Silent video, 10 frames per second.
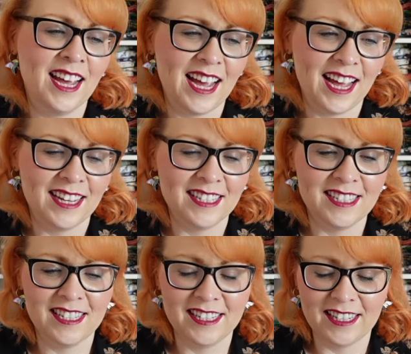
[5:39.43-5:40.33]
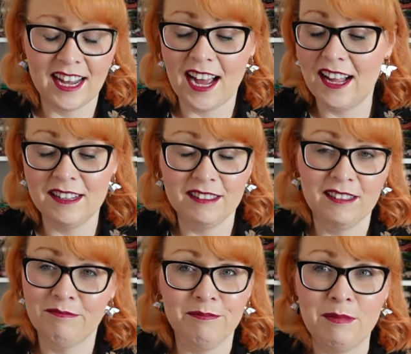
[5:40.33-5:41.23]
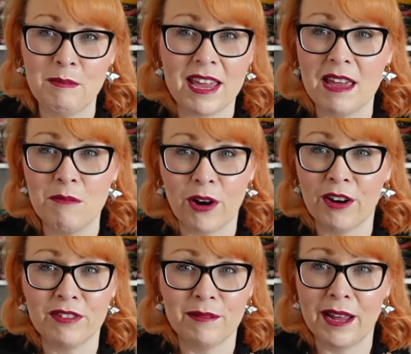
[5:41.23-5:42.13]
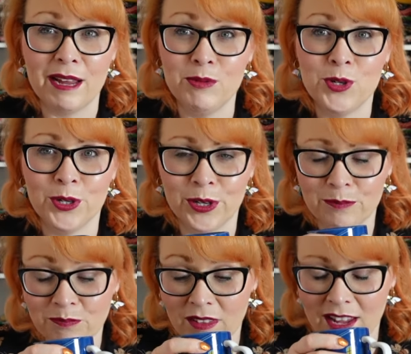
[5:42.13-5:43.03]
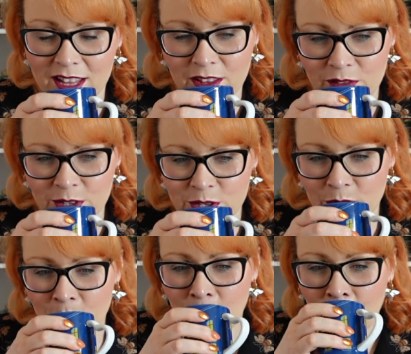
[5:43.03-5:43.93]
and I'll be making more of them, I am sure, in the future.